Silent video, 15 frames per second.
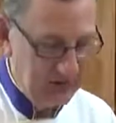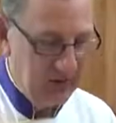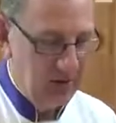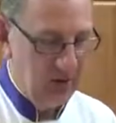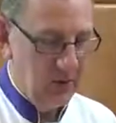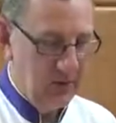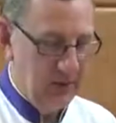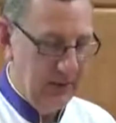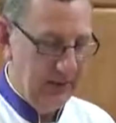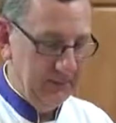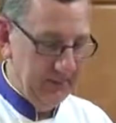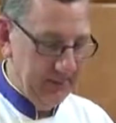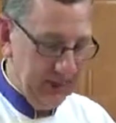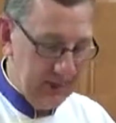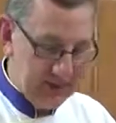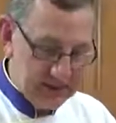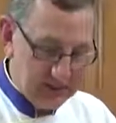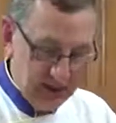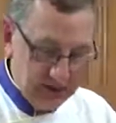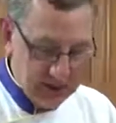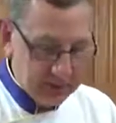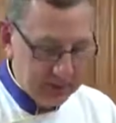Okay, it's
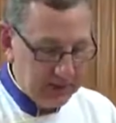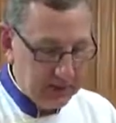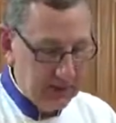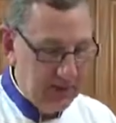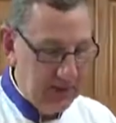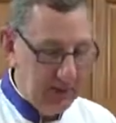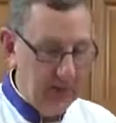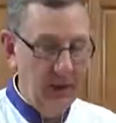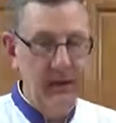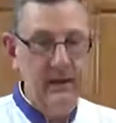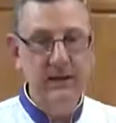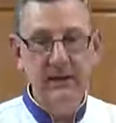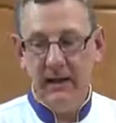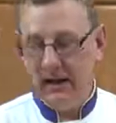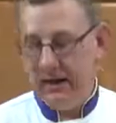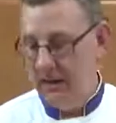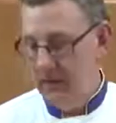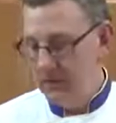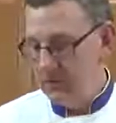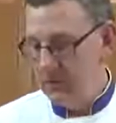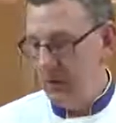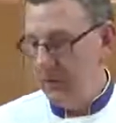not completely combined yet,
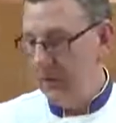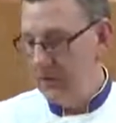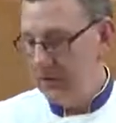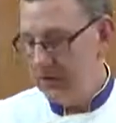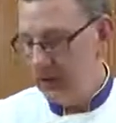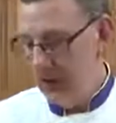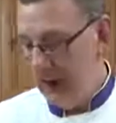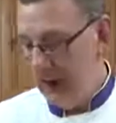so I'm going to start